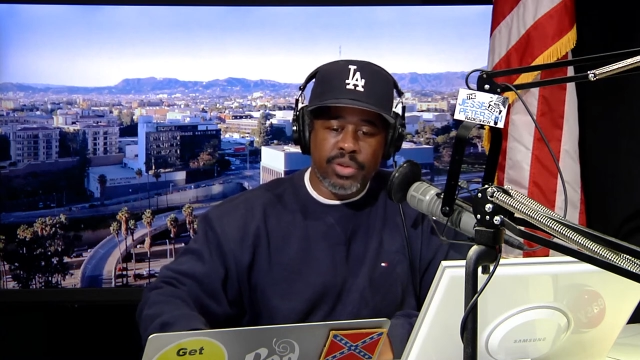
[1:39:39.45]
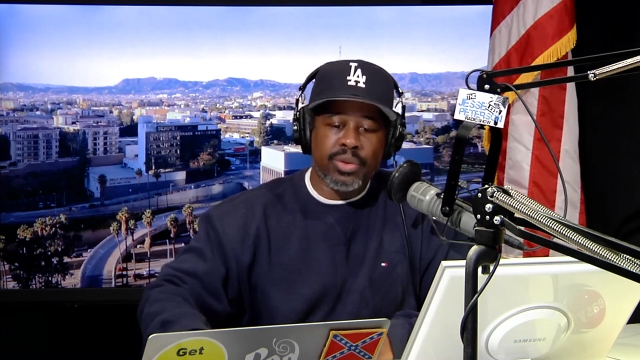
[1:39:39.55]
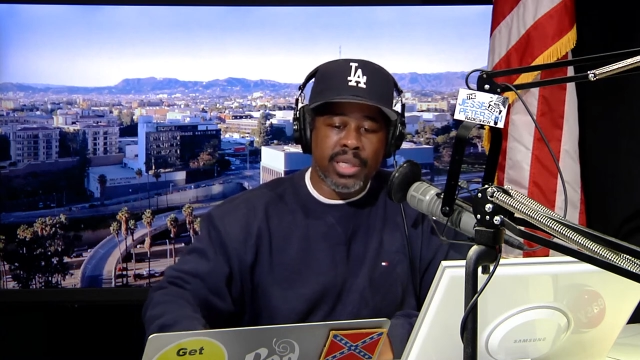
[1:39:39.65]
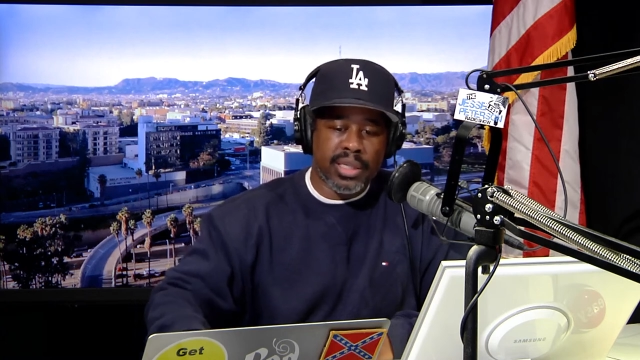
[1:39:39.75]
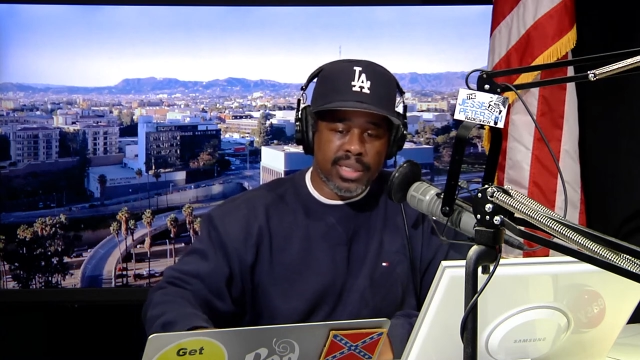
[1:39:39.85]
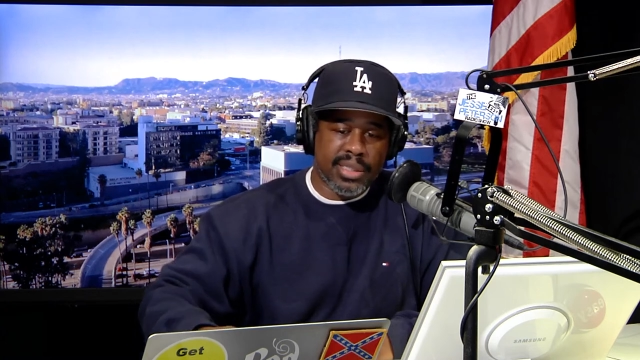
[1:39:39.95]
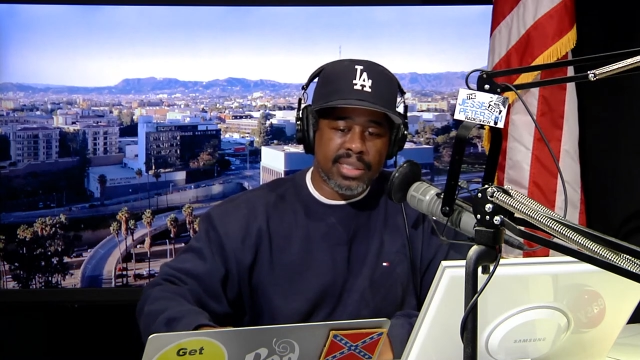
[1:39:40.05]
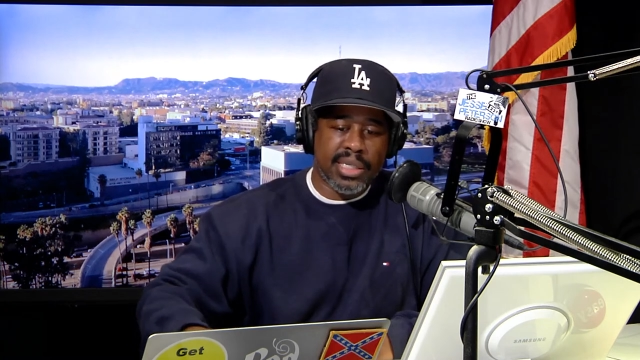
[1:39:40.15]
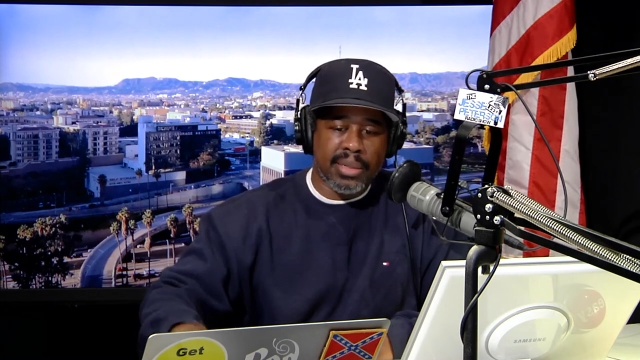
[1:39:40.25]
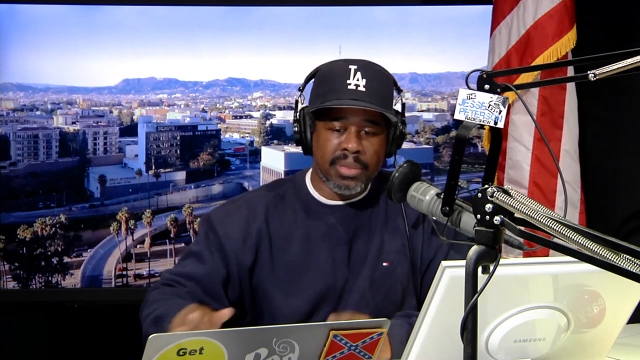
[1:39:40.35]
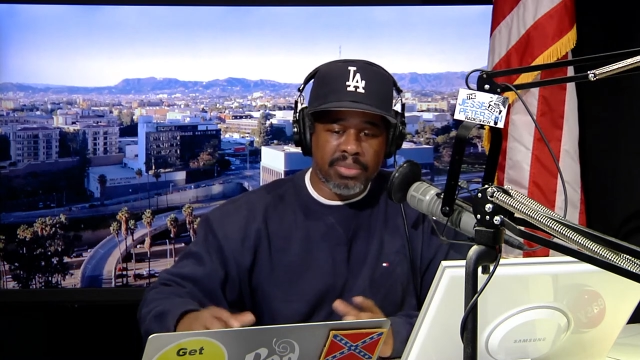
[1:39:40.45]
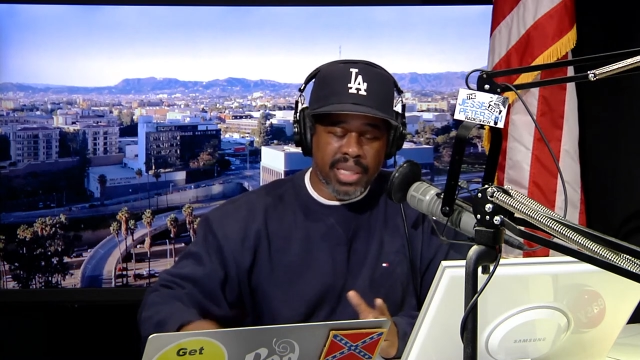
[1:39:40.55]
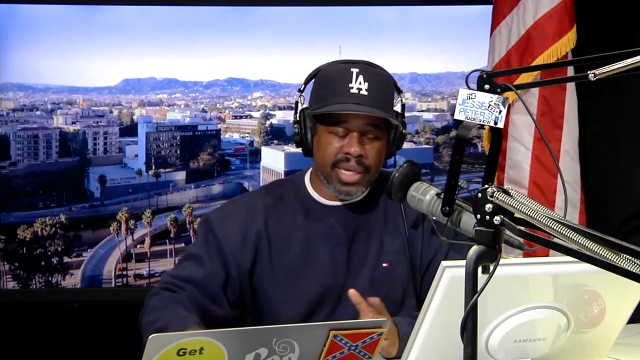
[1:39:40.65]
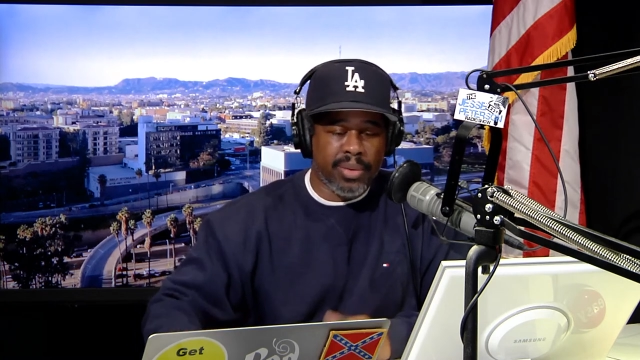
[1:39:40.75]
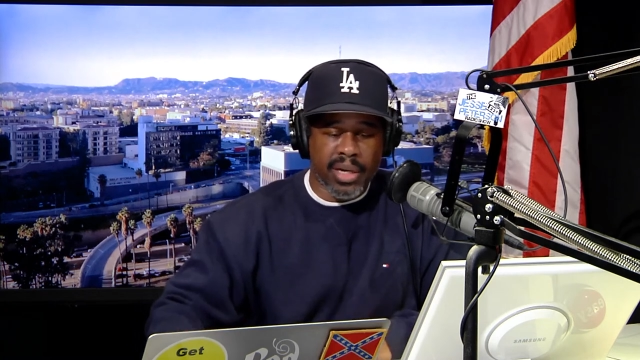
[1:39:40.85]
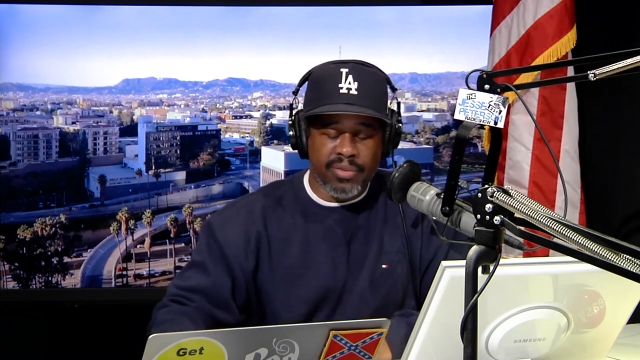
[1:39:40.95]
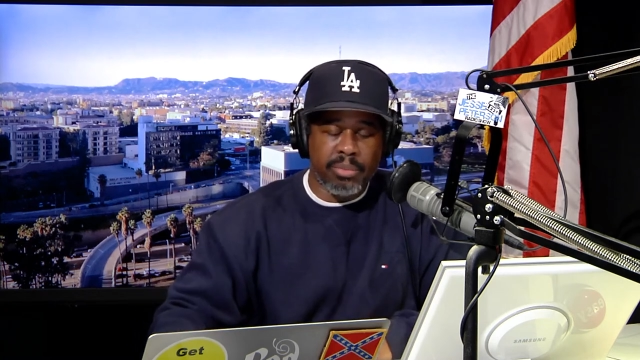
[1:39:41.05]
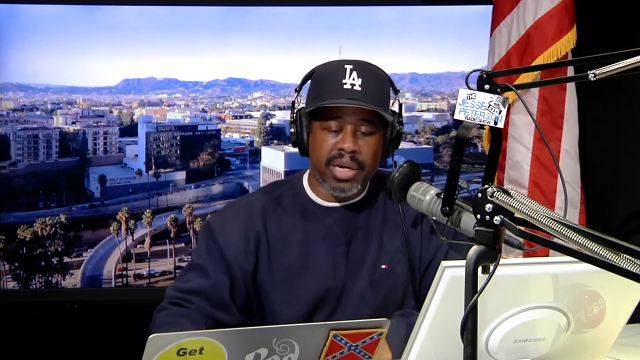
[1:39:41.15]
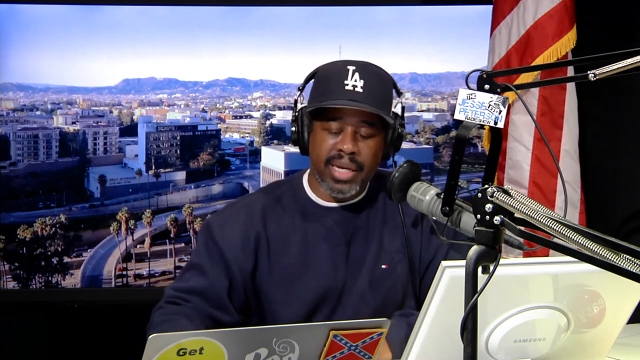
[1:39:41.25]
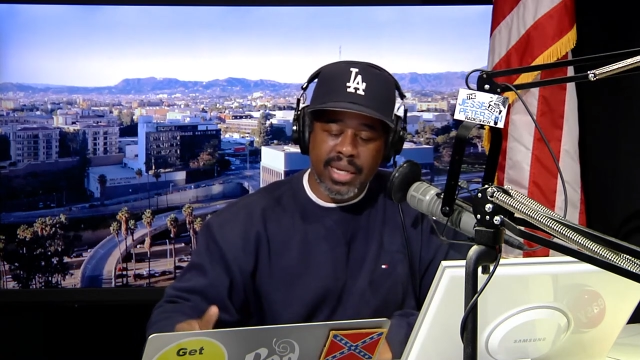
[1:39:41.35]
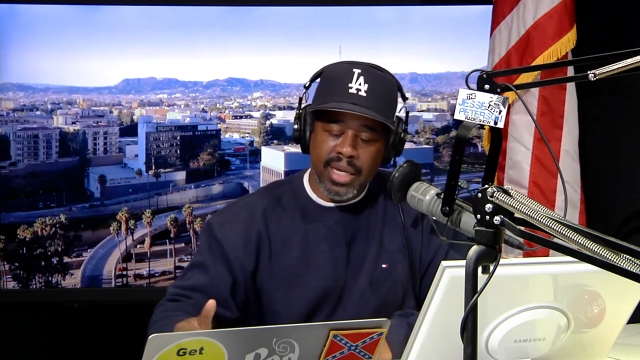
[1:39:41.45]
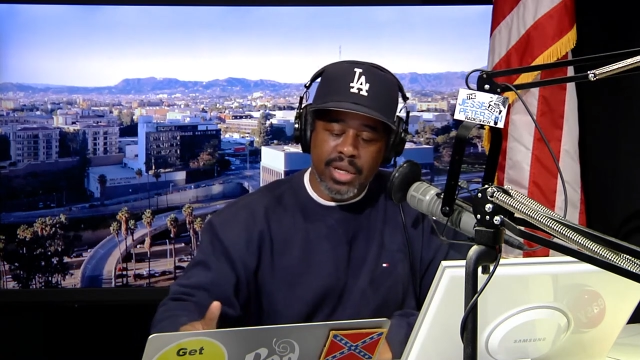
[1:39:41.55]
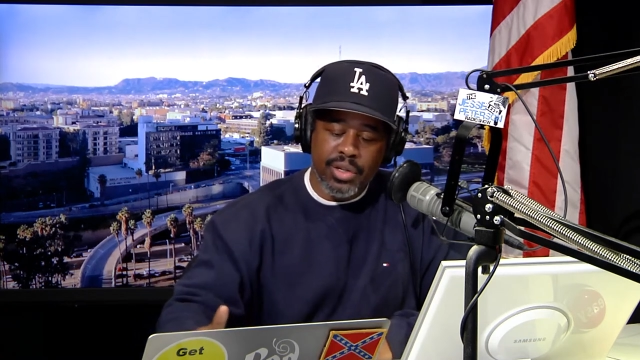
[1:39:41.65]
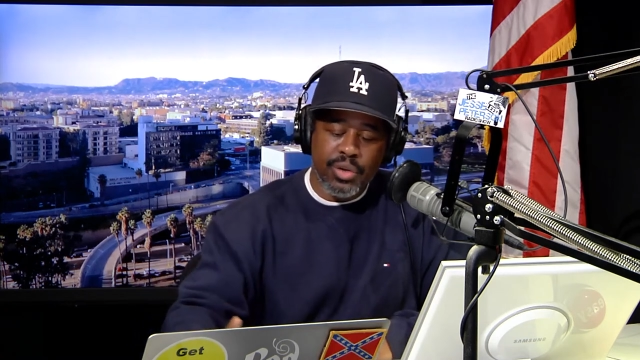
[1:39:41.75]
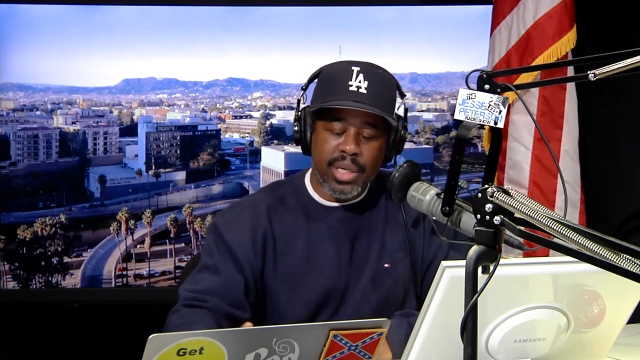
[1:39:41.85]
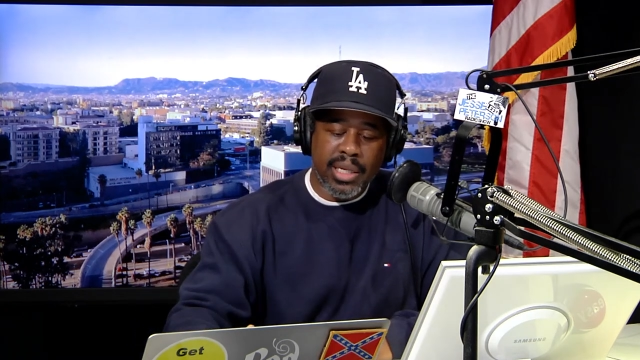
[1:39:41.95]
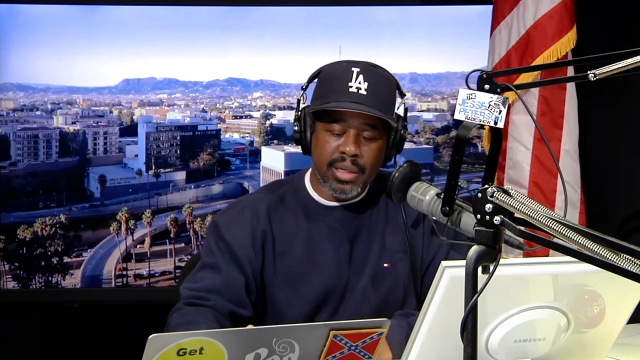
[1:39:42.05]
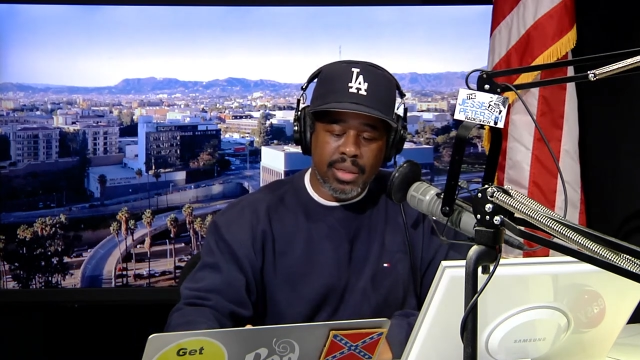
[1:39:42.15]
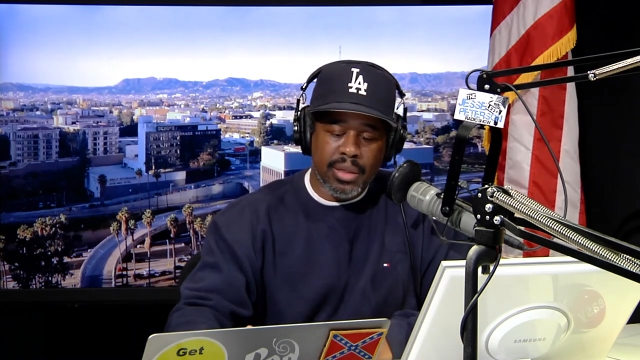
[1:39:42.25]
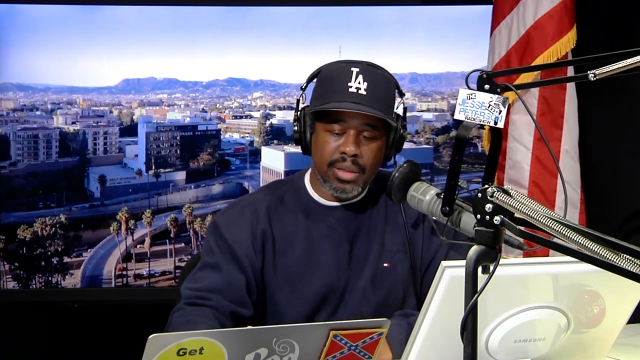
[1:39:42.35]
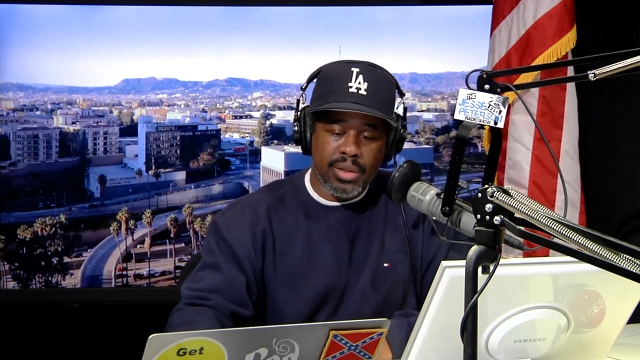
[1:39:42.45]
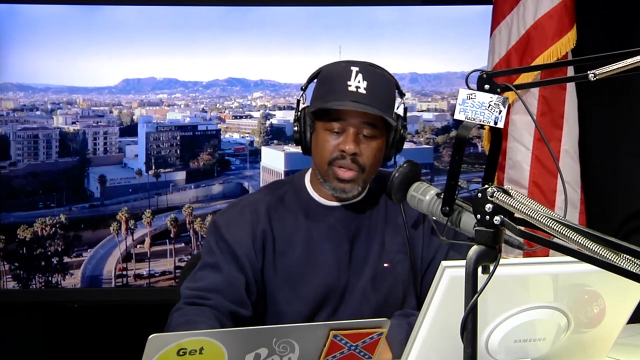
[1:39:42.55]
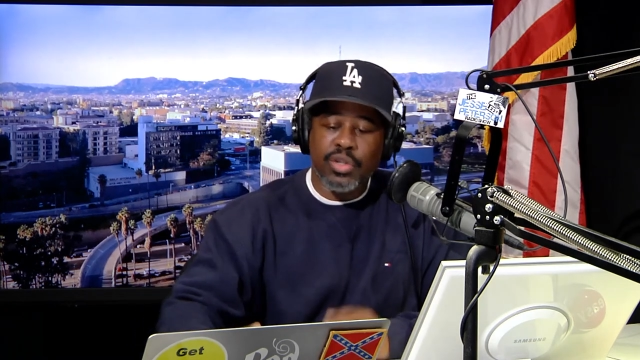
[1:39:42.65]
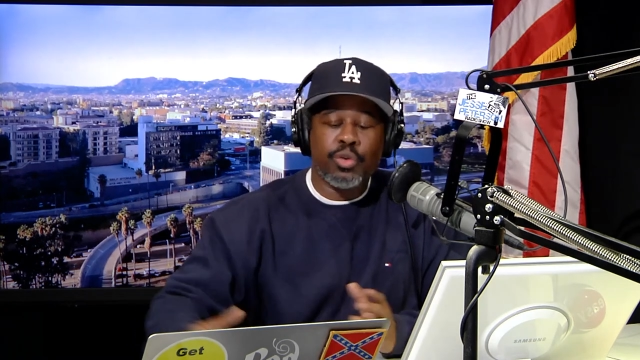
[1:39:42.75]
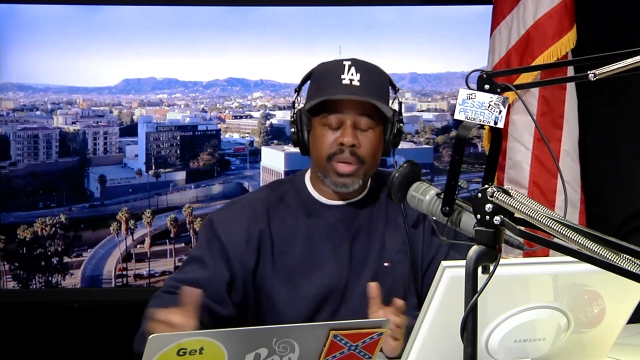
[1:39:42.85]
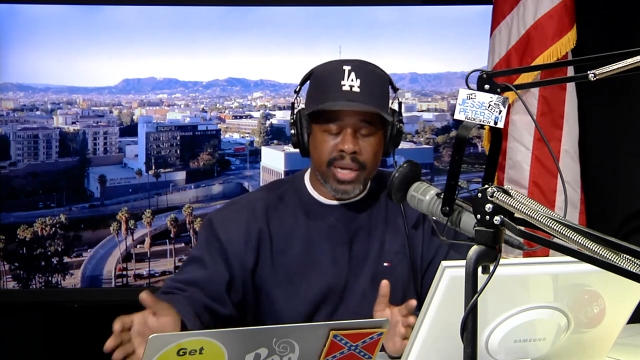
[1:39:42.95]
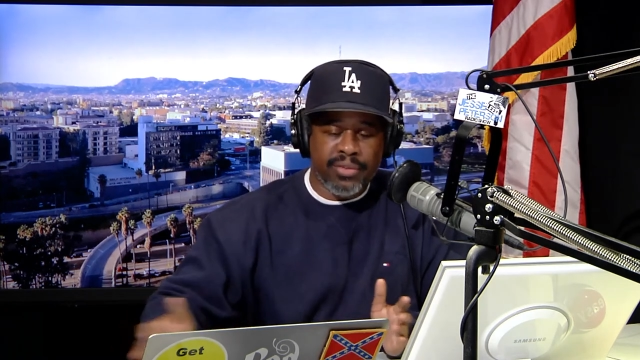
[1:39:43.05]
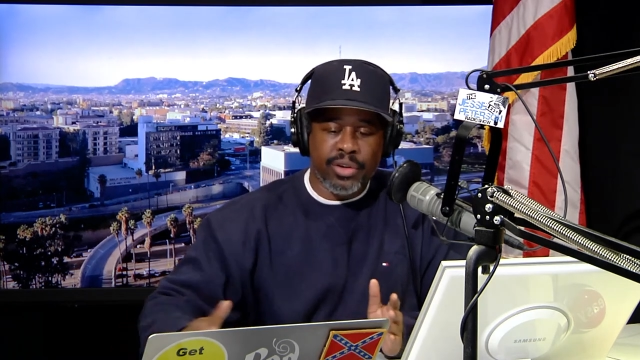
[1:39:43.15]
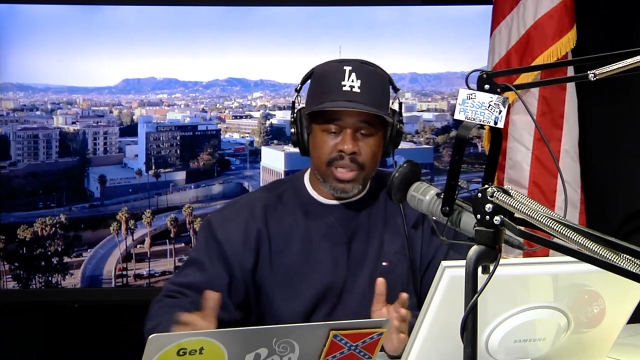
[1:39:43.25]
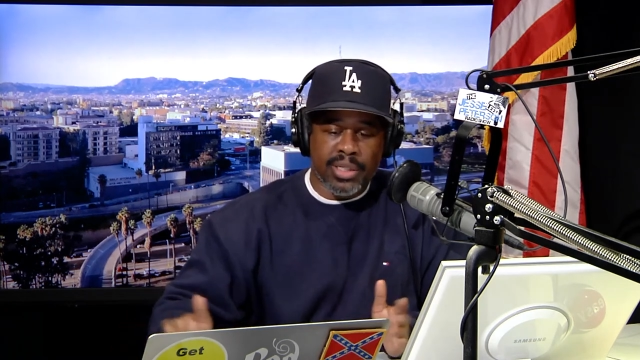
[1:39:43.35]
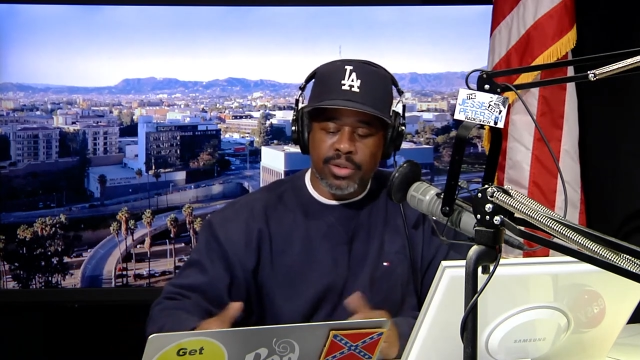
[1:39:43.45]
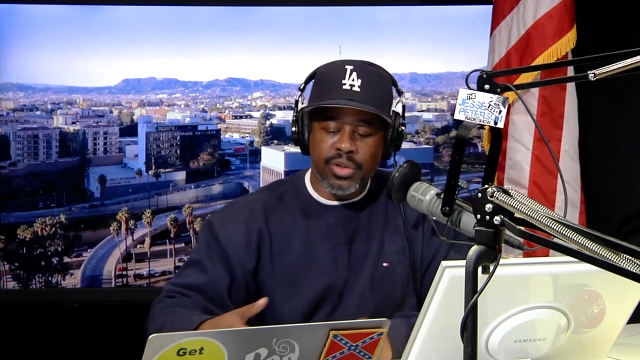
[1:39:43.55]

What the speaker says: You do need the team to play or whatever, but you can do whatever you need to.